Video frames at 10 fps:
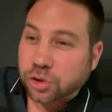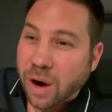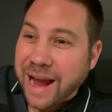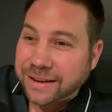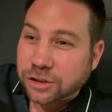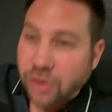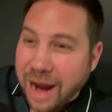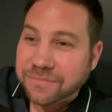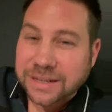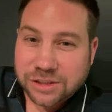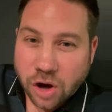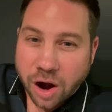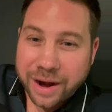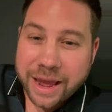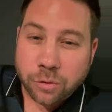tried to drive this
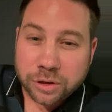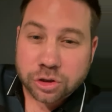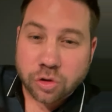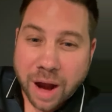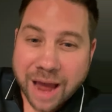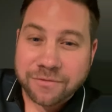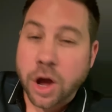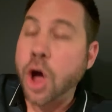car, it would drive